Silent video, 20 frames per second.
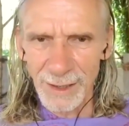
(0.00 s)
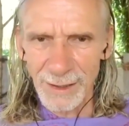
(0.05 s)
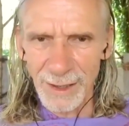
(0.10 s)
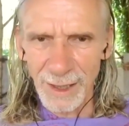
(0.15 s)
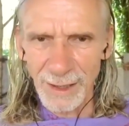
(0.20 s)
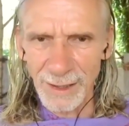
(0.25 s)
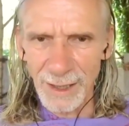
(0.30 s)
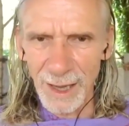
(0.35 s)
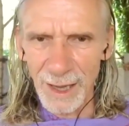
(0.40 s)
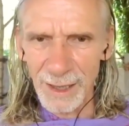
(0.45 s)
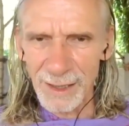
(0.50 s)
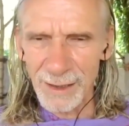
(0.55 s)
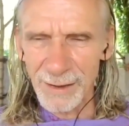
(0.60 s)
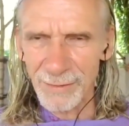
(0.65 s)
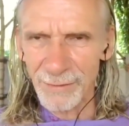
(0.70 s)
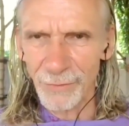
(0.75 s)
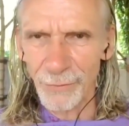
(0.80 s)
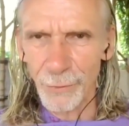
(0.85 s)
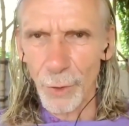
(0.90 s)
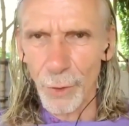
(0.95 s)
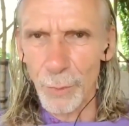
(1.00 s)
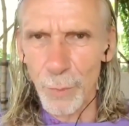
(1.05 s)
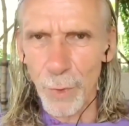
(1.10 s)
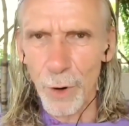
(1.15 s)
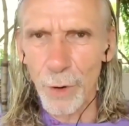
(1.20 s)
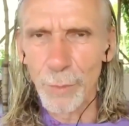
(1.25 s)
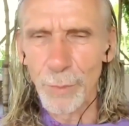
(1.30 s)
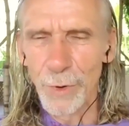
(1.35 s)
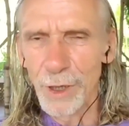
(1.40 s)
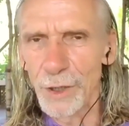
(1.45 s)
that there is from
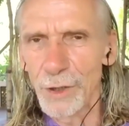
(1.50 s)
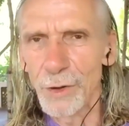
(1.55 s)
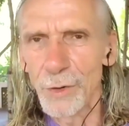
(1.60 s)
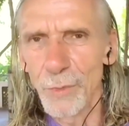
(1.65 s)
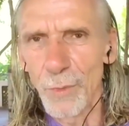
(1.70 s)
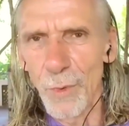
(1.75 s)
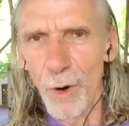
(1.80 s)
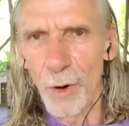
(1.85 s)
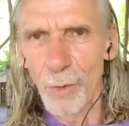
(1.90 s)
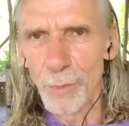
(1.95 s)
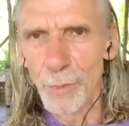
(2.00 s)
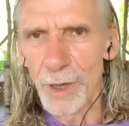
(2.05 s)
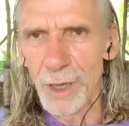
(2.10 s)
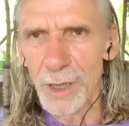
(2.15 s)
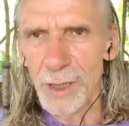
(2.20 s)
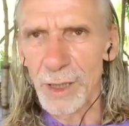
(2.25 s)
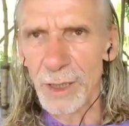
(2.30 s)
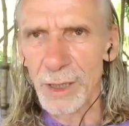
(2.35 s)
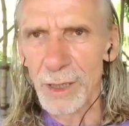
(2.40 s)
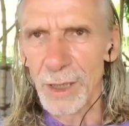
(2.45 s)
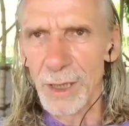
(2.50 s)
moment to moment